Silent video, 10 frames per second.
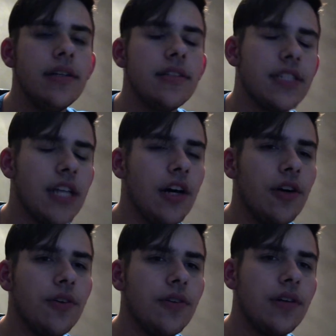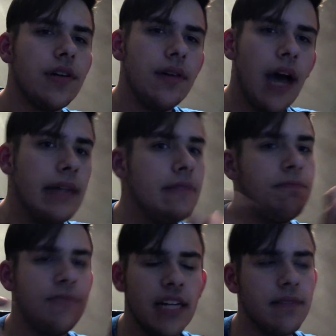So I
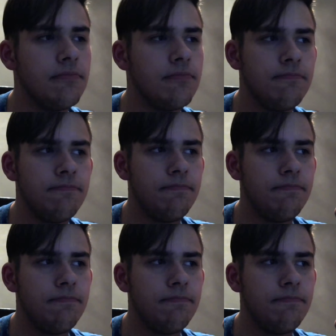done